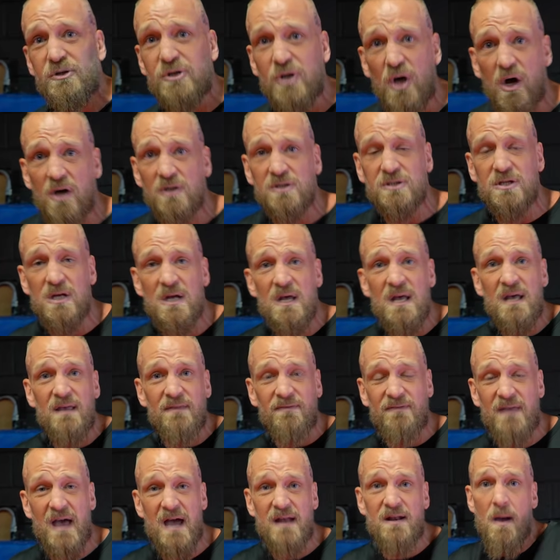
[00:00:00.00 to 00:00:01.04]
shots,
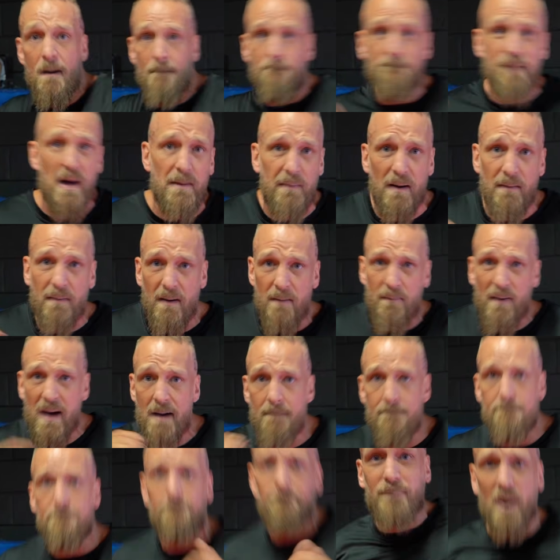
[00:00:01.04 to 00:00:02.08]
then bam, bam, bam,
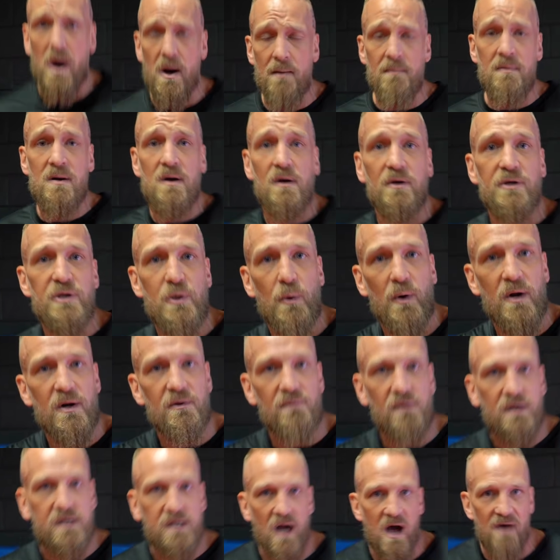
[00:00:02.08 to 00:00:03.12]
bam, boom, you want to
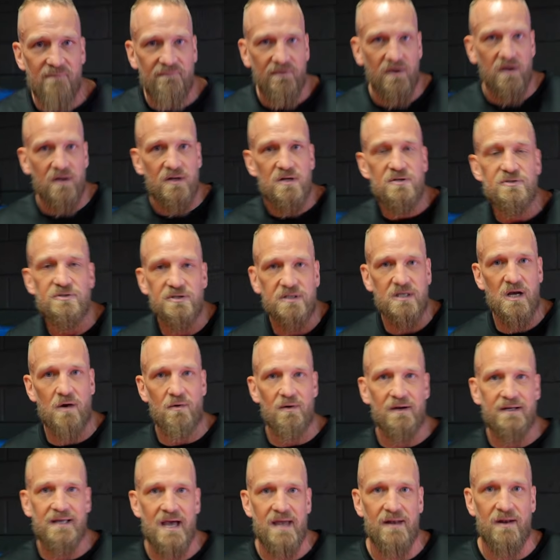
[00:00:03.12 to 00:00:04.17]
recover to go
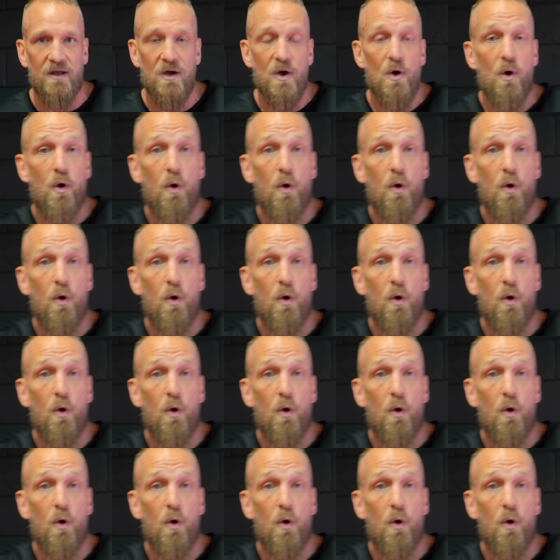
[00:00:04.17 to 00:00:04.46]
again.